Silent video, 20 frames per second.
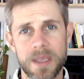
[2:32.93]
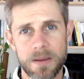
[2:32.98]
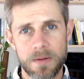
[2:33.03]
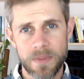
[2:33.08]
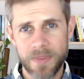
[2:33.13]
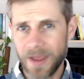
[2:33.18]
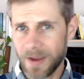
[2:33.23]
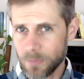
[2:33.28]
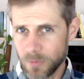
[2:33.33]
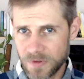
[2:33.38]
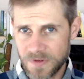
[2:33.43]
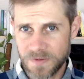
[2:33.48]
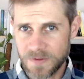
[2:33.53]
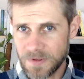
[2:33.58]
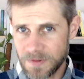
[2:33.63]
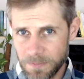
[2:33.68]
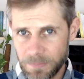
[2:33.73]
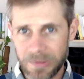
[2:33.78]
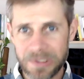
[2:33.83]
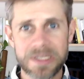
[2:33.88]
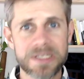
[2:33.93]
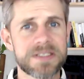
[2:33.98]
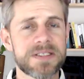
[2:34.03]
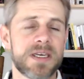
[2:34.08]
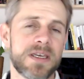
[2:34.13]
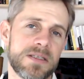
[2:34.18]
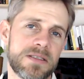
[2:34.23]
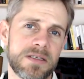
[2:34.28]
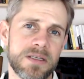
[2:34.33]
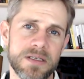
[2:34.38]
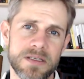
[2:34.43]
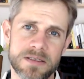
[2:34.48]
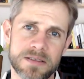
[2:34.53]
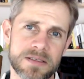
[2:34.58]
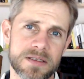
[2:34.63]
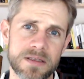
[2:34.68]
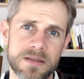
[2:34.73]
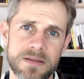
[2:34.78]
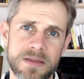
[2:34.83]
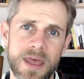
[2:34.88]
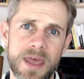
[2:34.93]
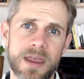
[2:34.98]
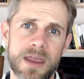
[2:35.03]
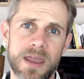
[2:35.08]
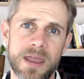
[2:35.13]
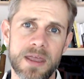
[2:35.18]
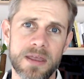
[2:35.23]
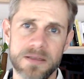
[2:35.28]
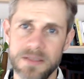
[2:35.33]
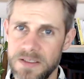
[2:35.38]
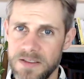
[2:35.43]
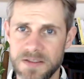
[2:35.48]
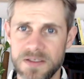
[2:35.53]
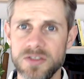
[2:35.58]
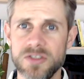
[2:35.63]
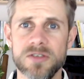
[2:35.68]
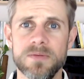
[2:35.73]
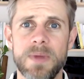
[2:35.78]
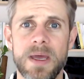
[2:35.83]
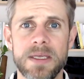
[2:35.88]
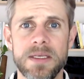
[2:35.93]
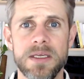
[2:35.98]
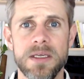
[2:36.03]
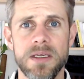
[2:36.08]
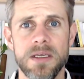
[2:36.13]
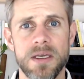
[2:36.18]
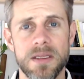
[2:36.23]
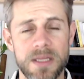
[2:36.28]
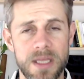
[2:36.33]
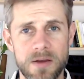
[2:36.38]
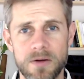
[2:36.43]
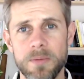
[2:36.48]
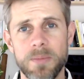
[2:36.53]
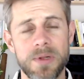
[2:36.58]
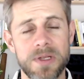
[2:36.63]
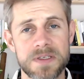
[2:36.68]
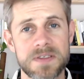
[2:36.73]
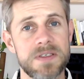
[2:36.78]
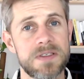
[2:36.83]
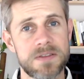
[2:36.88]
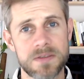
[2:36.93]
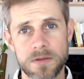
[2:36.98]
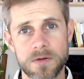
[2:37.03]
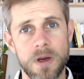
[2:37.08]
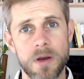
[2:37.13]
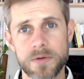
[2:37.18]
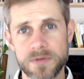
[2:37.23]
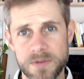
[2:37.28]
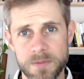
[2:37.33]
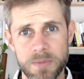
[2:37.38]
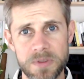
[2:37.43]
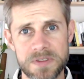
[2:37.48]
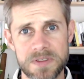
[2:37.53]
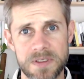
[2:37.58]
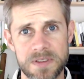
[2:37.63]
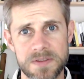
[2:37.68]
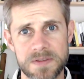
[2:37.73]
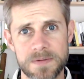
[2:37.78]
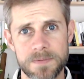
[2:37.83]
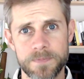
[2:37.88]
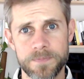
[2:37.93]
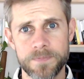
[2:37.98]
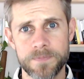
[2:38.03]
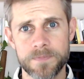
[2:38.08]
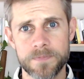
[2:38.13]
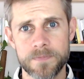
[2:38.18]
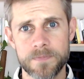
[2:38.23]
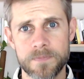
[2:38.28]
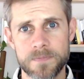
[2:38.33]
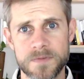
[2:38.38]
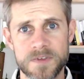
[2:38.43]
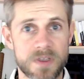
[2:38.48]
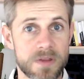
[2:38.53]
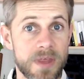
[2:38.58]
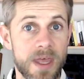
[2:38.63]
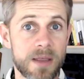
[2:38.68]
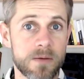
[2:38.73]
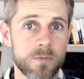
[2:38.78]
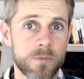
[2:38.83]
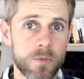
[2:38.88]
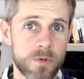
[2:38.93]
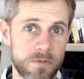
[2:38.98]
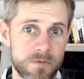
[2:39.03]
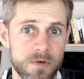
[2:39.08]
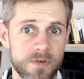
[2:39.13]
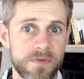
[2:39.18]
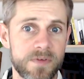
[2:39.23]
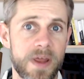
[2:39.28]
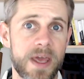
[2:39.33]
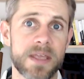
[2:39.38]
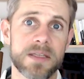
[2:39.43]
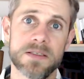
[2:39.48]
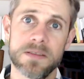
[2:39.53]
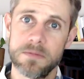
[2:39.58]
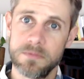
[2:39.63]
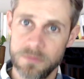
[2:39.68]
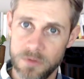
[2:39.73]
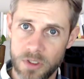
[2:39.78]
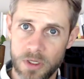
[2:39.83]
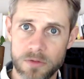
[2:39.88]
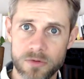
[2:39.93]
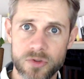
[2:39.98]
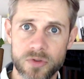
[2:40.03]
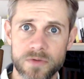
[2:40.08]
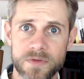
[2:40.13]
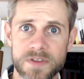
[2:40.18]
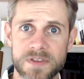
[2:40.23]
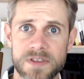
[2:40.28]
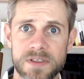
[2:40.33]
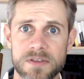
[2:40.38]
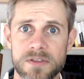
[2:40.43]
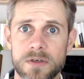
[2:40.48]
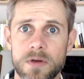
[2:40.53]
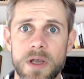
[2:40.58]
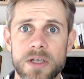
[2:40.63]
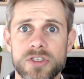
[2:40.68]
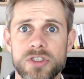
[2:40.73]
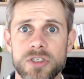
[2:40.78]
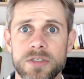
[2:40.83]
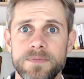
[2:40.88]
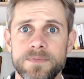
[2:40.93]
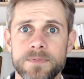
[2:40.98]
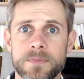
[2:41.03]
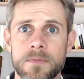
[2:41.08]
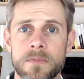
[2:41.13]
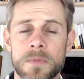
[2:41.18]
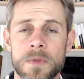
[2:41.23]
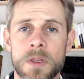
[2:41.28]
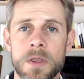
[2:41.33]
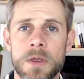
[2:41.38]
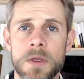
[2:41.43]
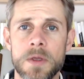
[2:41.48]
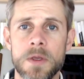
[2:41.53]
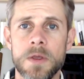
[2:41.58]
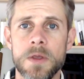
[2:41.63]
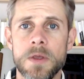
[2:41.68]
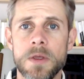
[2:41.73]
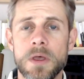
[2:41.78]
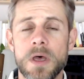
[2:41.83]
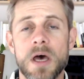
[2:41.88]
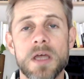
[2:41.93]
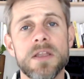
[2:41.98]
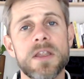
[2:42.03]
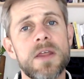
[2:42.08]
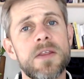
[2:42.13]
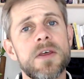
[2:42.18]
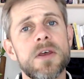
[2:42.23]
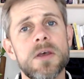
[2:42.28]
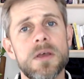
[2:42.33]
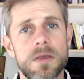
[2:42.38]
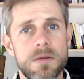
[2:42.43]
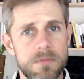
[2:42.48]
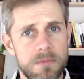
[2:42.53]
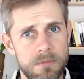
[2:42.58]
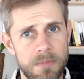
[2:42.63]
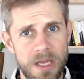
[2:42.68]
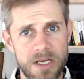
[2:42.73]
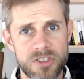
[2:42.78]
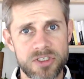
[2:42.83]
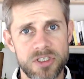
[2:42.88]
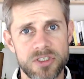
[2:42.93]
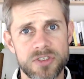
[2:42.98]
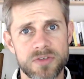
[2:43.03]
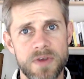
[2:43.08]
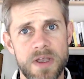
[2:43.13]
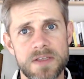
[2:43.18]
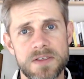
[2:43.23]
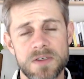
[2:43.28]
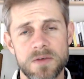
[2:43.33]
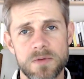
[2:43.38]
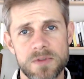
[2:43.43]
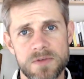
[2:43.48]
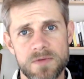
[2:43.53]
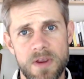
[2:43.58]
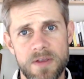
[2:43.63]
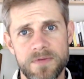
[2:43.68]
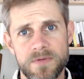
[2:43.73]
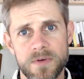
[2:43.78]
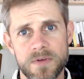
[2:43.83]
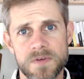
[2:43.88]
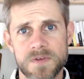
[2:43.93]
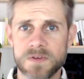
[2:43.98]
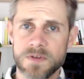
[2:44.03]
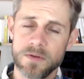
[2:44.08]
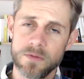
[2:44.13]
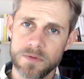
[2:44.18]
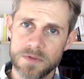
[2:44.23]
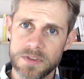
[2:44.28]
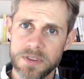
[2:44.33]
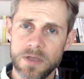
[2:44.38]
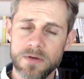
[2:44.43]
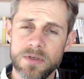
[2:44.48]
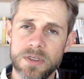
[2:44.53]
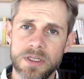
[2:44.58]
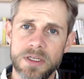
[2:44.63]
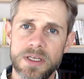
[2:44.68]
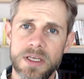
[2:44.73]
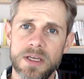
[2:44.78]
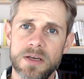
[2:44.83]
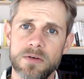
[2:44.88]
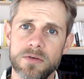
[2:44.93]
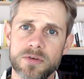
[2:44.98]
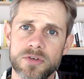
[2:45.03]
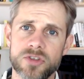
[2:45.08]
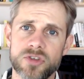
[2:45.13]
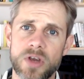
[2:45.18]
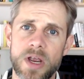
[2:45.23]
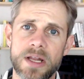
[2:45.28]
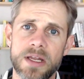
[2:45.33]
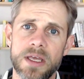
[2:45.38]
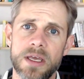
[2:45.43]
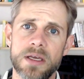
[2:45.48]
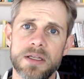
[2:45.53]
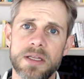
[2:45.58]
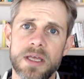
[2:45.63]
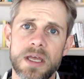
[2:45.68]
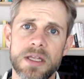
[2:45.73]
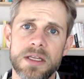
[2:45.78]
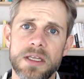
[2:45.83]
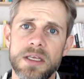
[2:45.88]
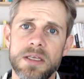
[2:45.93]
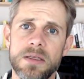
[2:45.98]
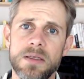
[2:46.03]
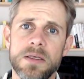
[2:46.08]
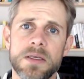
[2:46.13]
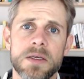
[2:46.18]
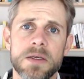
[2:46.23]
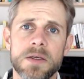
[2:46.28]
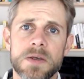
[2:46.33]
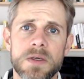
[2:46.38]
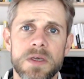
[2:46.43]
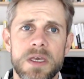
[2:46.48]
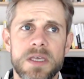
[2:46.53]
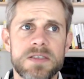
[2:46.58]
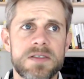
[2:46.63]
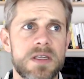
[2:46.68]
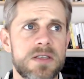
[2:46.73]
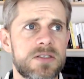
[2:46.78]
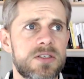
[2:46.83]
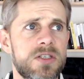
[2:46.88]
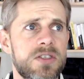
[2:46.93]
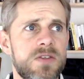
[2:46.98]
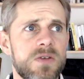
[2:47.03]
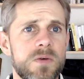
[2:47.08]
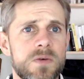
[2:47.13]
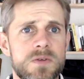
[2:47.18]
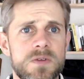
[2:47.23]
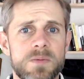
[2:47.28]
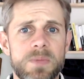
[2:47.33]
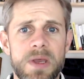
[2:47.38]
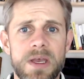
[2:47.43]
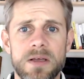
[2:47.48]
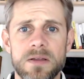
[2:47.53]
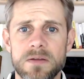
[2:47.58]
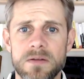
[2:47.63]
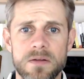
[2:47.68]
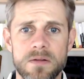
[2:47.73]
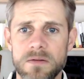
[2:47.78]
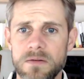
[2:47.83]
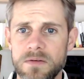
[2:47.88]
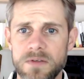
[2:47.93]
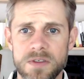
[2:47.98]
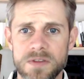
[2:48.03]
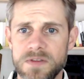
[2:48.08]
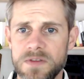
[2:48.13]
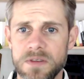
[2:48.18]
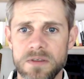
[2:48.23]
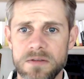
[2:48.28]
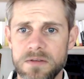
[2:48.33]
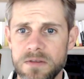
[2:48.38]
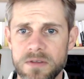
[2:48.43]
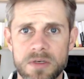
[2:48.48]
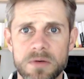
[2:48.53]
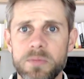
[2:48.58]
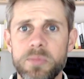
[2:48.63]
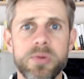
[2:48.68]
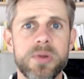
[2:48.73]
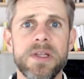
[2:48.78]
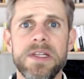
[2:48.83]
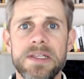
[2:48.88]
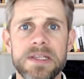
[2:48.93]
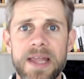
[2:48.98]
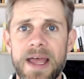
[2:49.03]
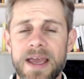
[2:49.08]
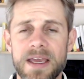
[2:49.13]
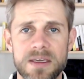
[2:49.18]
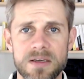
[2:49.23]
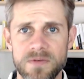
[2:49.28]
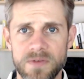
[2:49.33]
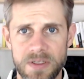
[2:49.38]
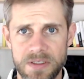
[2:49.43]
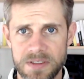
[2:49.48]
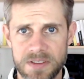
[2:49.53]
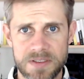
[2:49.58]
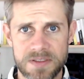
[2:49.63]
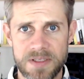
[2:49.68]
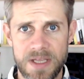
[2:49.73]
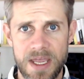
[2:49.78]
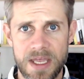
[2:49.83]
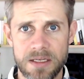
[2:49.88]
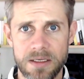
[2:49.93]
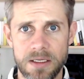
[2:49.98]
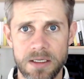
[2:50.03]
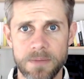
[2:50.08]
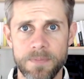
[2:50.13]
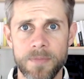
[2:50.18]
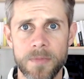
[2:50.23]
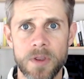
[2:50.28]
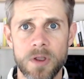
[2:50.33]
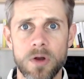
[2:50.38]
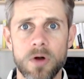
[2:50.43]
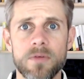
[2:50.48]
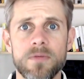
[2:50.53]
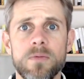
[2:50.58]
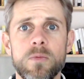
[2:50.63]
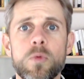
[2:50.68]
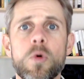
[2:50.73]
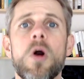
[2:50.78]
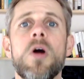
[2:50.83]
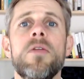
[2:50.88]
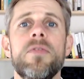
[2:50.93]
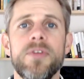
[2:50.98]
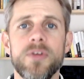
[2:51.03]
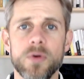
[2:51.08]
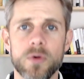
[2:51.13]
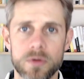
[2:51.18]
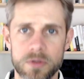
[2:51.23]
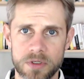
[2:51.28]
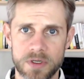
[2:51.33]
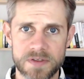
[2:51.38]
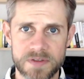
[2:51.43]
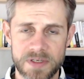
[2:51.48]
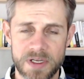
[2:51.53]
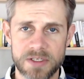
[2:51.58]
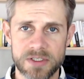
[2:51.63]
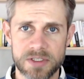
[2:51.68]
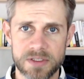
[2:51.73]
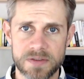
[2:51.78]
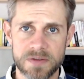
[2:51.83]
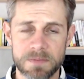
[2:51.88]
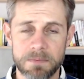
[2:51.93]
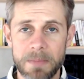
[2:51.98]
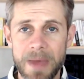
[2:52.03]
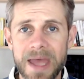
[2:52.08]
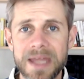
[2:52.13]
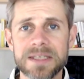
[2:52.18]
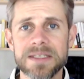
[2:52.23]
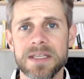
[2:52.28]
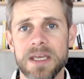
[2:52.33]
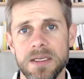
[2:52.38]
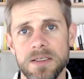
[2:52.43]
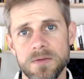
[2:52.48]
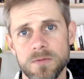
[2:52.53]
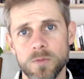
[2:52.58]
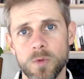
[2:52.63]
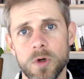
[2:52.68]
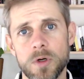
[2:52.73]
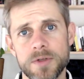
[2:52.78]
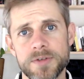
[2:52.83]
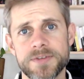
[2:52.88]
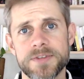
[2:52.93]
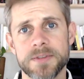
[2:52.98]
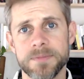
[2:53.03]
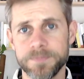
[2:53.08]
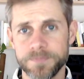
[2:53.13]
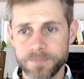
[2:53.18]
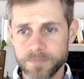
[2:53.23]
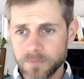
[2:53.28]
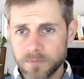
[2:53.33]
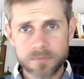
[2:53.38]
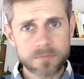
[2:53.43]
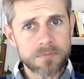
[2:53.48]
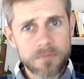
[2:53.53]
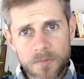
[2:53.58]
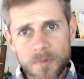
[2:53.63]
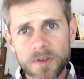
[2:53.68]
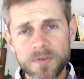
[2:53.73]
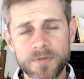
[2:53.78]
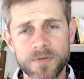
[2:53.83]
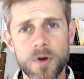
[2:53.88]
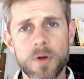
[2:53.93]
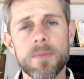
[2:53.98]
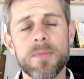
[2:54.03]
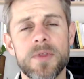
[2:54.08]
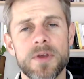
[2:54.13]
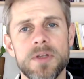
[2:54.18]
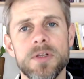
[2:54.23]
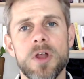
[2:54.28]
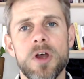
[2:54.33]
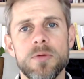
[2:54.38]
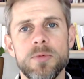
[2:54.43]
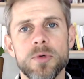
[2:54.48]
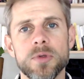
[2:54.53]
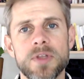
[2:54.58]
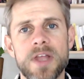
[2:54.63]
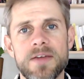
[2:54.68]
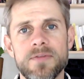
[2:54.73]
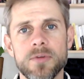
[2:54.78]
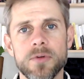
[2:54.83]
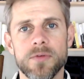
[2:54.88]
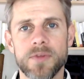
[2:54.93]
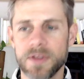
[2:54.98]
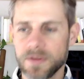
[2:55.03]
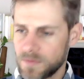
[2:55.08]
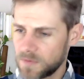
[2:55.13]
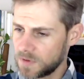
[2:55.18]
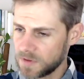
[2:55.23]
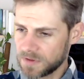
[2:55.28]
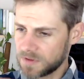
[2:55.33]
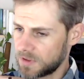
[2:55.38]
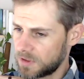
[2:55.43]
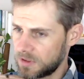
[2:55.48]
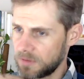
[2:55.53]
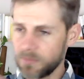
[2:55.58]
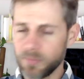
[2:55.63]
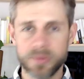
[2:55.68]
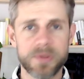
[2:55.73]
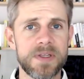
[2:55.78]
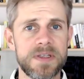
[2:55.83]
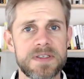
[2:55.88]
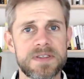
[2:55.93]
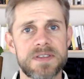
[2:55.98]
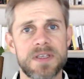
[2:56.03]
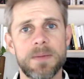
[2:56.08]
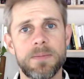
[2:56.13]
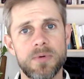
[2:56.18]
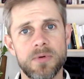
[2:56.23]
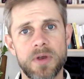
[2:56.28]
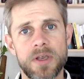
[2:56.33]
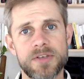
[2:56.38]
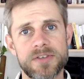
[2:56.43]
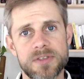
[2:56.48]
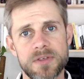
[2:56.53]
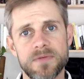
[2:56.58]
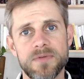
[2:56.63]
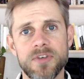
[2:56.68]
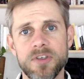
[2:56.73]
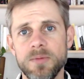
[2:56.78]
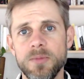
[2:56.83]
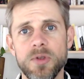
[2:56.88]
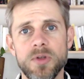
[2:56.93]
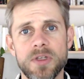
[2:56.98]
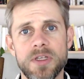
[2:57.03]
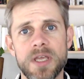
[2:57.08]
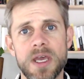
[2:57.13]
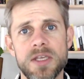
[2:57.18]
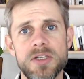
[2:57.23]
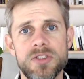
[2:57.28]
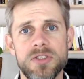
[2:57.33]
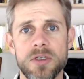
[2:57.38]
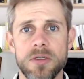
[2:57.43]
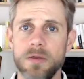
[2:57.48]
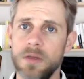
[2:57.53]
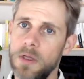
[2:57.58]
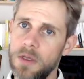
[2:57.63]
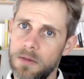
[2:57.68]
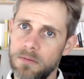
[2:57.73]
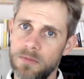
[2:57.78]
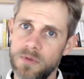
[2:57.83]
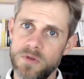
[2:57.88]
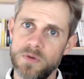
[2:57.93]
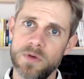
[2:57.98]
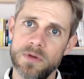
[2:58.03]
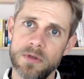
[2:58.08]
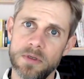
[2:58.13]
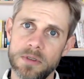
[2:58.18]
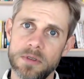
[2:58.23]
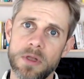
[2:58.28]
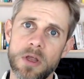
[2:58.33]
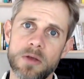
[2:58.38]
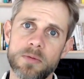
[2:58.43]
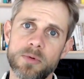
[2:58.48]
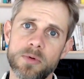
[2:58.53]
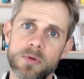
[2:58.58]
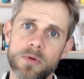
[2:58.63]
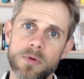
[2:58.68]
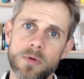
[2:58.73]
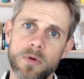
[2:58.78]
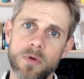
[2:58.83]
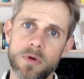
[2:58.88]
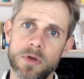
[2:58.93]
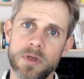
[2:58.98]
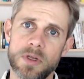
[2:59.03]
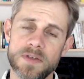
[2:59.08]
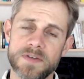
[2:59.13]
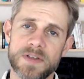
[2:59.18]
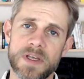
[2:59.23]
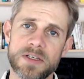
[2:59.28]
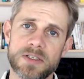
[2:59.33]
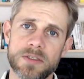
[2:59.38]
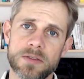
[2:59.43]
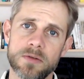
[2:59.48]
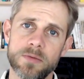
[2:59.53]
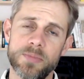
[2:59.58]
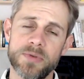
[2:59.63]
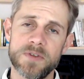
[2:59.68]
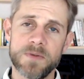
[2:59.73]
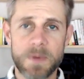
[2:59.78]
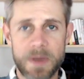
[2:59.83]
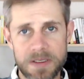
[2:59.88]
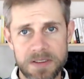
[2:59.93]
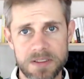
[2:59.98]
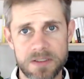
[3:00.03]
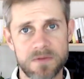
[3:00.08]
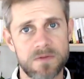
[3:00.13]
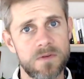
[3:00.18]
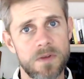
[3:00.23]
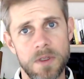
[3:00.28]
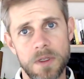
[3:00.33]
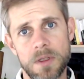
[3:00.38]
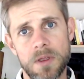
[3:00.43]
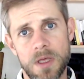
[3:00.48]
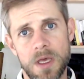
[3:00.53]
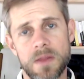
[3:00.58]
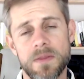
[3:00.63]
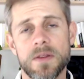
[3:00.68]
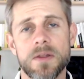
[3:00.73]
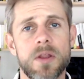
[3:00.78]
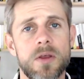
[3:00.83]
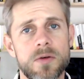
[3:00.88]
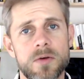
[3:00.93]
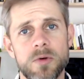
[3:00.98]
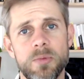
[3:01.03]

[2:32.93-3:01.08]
That was debilitating to their decision making and their ability to grow as a business. So that would reflect cultural disintegration. Another managing director was referenced that was locally here in Australia, and he essentially talked about just a complete lack of understanding of what the organization's mandate was from the global level. There's just a complete separation of communication between the global organizational perspective and the local